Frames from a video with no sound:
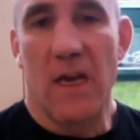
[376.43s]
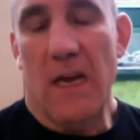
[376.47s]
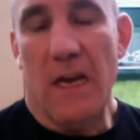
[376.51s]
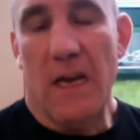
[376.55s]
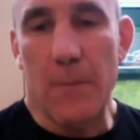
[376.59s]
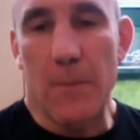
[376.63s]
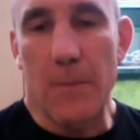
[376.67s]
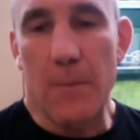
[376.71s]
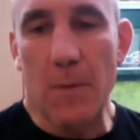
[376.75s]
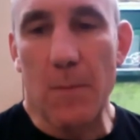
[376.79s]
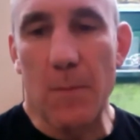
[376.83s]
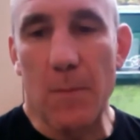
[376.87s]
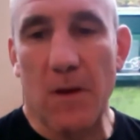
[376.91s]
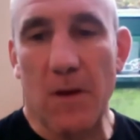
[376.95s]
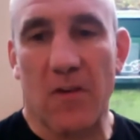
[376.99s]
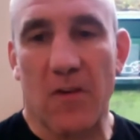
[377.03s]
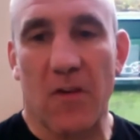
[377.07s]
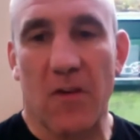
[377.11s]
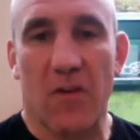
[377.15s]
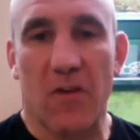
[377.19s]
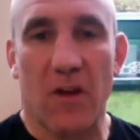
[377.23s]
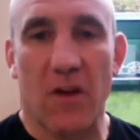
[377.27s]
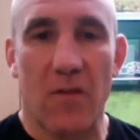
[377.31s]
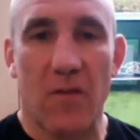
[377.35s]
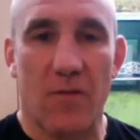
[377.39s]
He'd been mixing
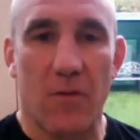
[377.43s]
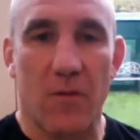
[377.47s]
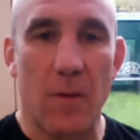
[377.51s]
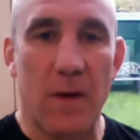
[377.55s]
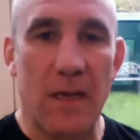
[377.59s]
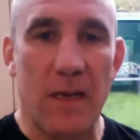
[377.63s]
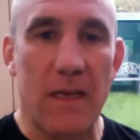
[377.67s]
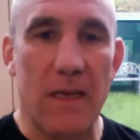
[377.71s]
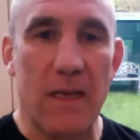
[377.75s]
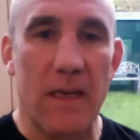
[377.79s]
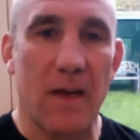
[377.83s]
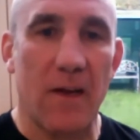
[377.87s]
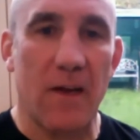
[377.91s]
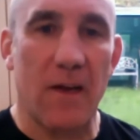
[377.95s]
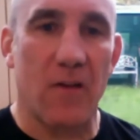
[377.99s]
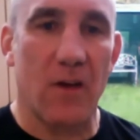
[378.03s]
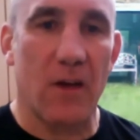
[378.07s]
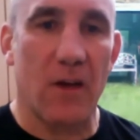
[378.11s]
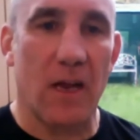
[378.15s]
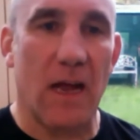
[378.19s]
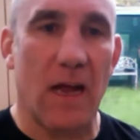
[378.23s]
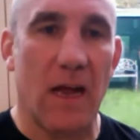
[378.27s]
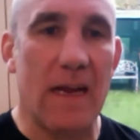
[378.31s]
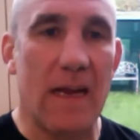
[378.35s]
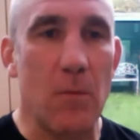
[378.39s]
sound for many years,
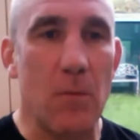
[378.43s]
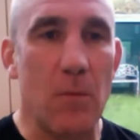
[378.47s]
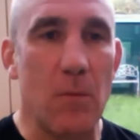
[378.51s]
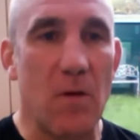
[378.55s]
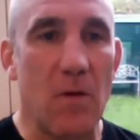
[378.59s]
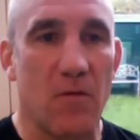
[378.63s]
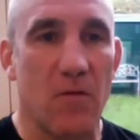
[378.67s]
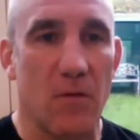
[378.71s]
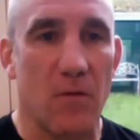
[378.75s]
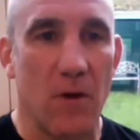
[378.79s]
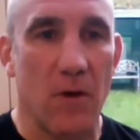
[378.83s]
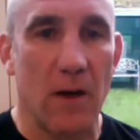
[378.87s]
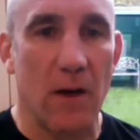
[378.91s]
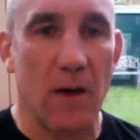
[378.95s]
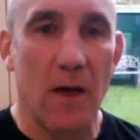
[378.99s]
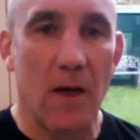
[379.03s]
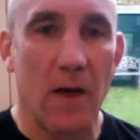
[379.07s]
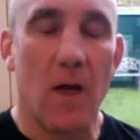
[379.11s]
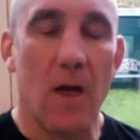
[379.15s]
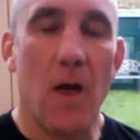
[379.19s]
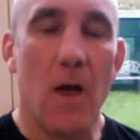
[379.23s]
and he went for it.